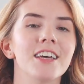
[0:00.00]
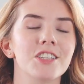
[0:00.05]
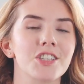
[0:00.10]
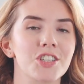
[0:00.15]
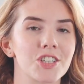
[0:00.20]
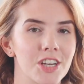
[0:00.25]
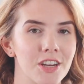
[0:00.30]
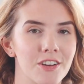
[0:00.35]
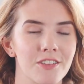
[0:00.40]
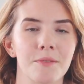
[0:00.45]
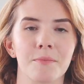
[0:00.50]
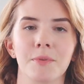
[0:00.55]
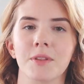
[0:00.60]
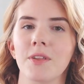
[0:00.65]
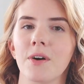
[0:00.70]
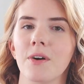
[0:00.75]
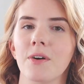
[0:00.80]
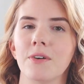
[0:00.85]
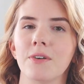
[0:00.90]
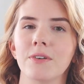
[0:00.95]
Share them
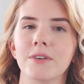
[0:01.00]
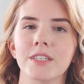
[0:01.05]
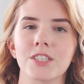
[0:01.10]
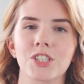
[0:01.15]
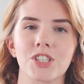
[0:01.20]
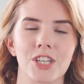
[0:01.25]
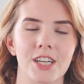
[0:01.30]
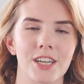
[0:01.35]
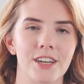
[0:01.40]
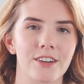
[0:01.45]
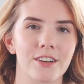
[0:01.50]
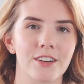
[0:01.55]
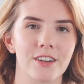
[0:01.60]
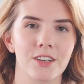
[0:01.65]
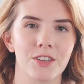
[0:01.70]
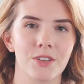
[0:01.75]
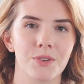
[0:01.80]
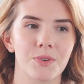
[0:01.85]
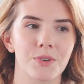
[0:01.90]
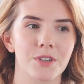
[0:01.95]
below,
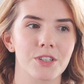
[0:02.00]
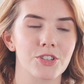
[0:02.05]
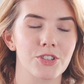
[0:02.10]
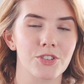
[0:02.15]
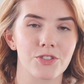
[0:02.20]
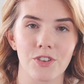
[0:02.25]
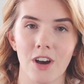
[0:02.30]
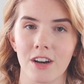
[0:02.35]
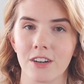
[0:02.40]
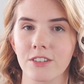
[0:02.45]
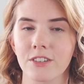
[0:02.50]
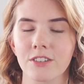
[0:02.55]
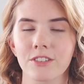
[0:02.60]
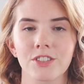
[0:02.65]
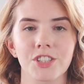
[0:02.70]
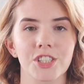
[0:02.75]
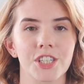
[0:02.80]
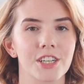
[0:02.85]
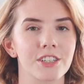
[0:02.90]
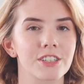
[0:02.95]
share your
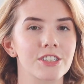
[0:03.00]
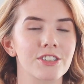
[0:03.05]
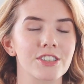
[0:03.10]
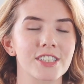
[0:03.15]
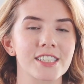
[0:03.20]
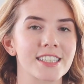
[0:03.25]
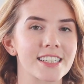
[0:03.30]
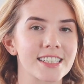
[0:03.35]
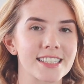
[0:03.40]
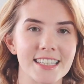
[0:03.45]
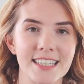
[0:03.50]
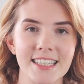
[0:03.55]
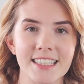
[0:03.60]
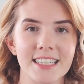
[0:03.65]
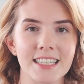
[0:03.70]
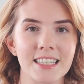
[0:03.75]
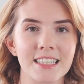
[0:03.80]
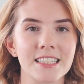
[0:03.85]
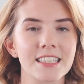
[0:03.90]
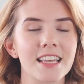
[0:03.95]
struggles, share your
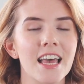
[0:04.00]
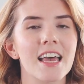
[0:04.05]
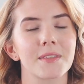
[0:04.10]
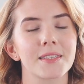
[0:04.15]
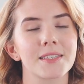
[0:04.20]
successes.